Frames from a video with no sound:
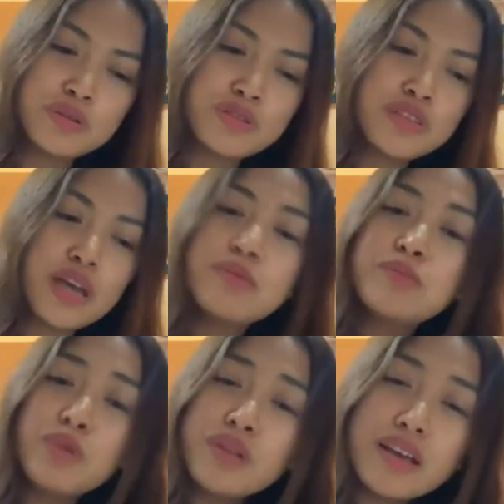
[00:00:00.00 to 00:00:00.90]

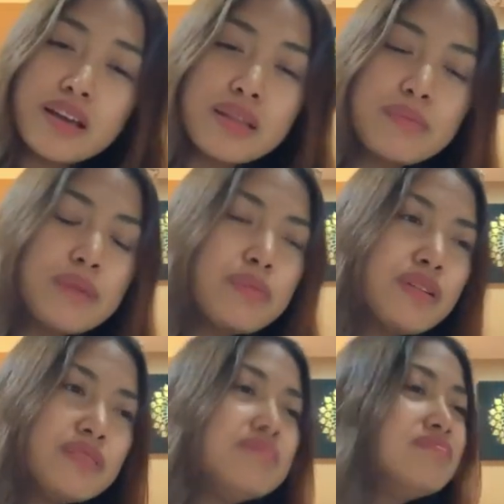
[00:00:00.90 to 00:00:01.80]
cyberbullying other
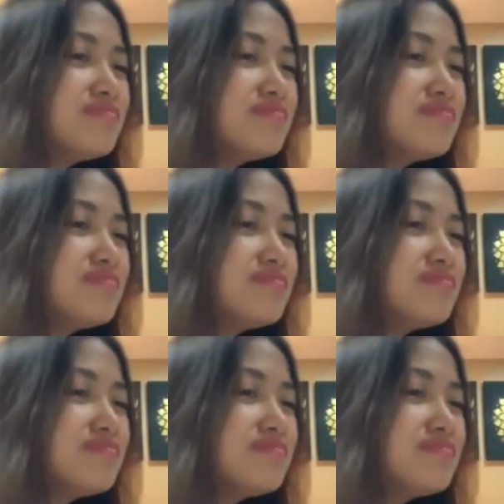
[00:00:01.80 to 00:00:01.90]
people.